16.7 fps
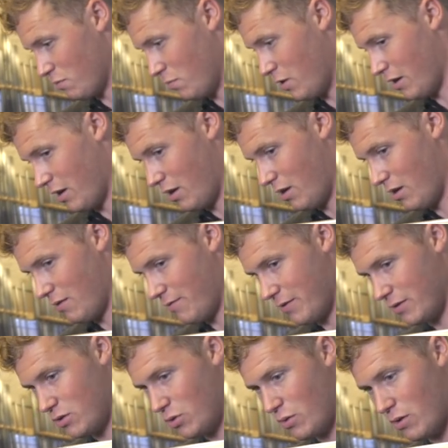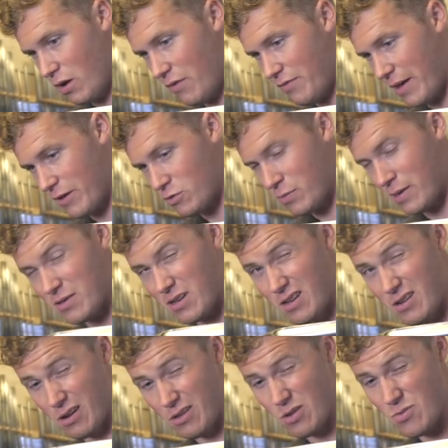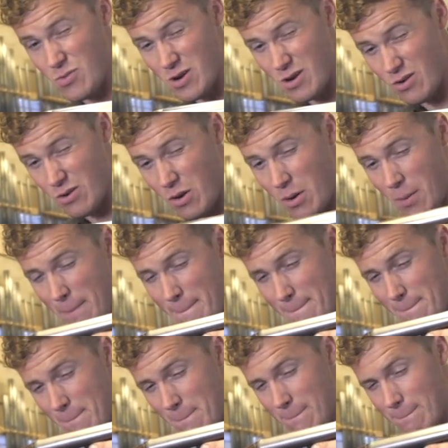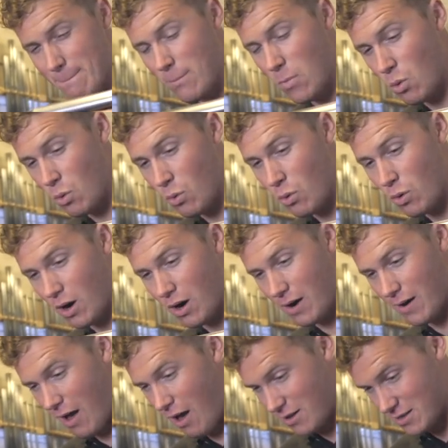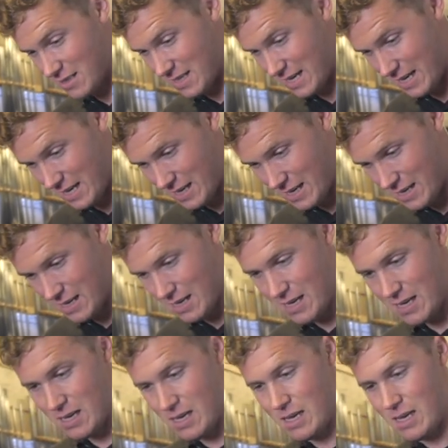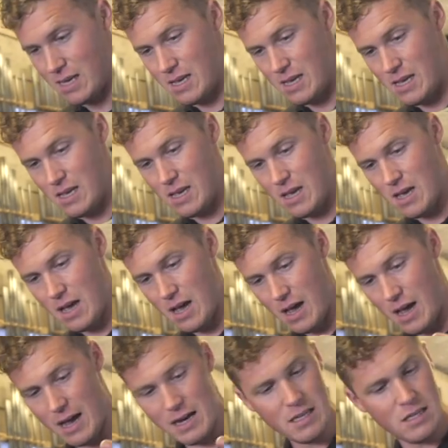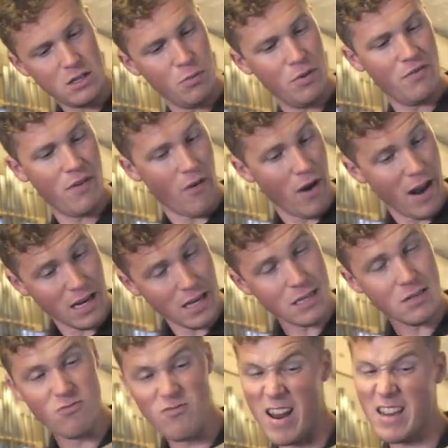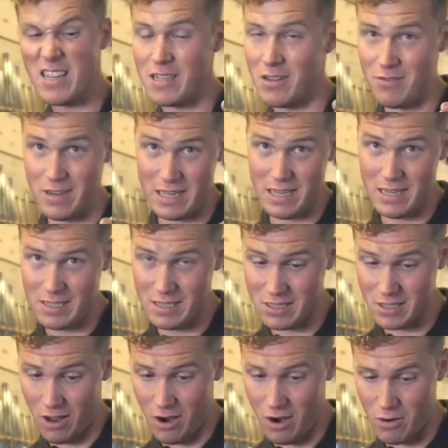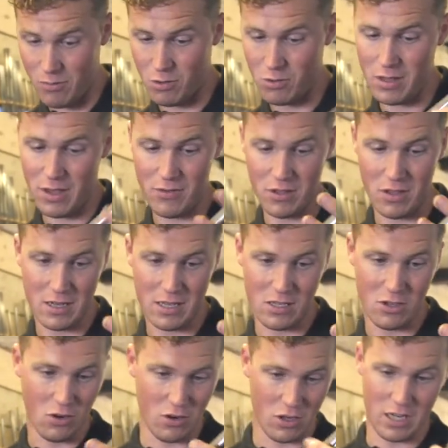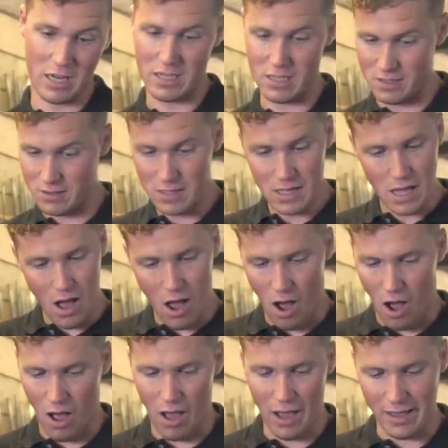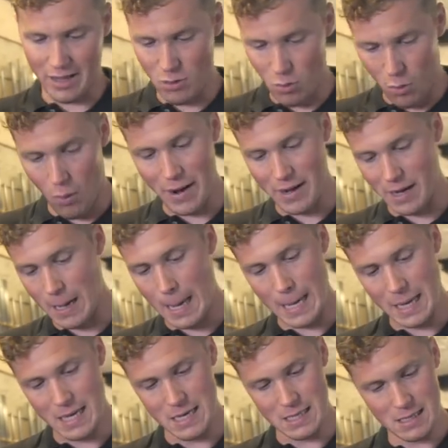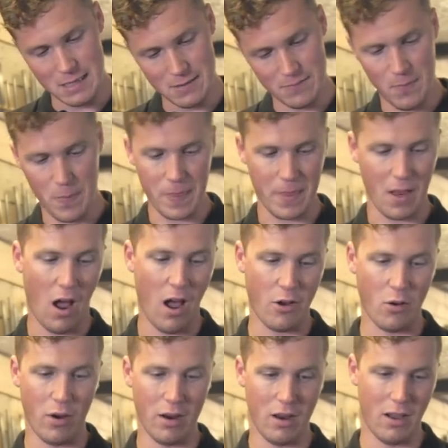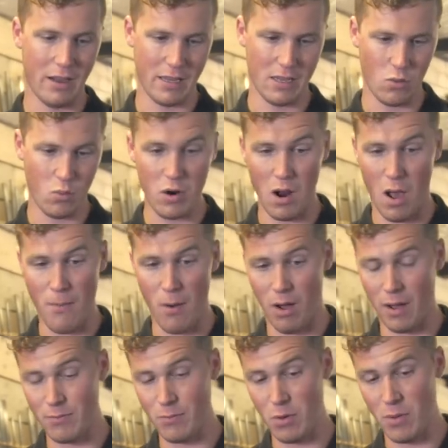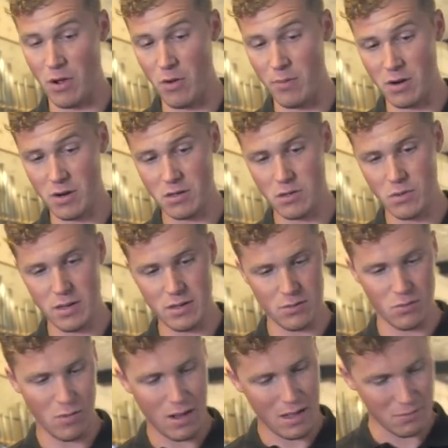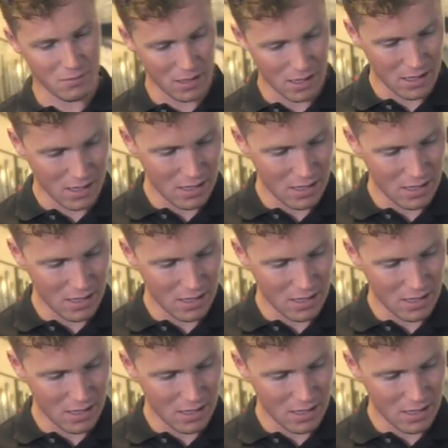of money, for £2,500, a gun that would look more classy and still be very relatively desirable given that it's a non-ejector. I quite like it. Would I buy it and put my own money into it? Well,